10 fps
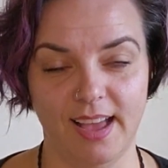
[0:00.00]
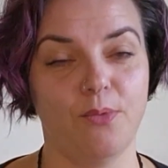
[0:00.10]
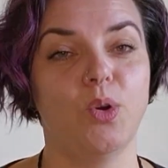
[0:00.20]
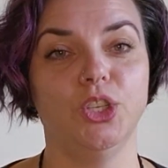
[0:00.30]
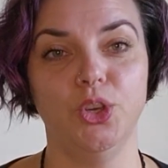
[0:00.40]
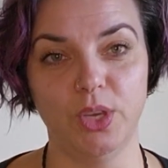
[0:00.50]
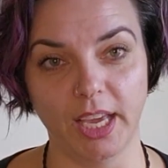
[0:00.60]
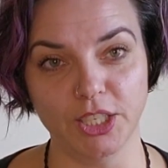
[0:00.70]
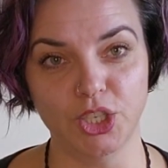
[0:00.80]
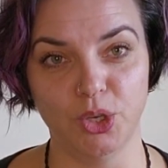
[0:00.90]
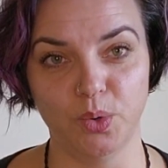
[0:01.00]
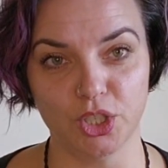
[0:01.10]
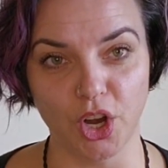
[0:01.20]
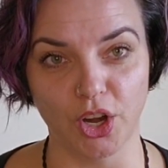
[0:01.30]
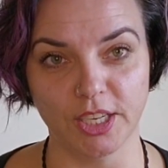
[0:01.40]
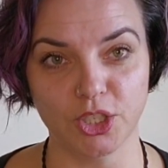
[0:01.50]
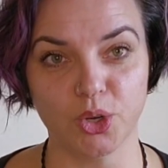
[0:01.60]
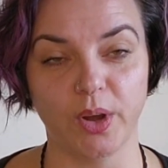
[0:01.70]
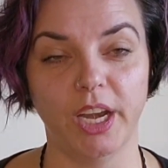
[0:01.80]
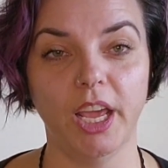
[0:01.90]
what you can do with target
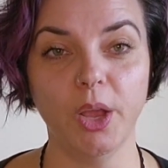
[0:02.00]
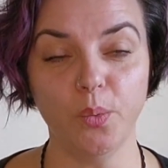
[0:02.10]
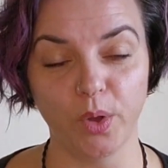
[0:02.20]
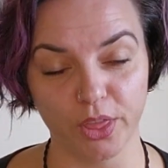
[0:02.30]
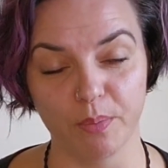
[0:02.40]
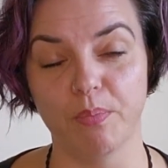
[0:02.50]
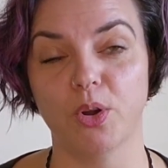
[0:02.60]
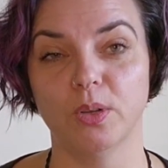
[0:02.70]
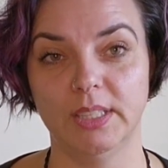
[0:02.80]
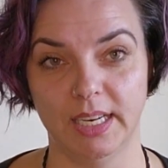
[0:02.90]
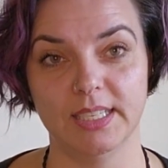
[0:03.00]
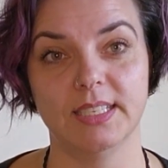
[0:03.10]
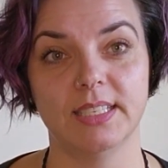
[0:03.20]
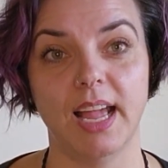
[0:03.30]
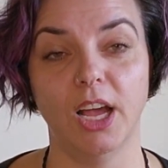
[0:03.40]
training with a bird that is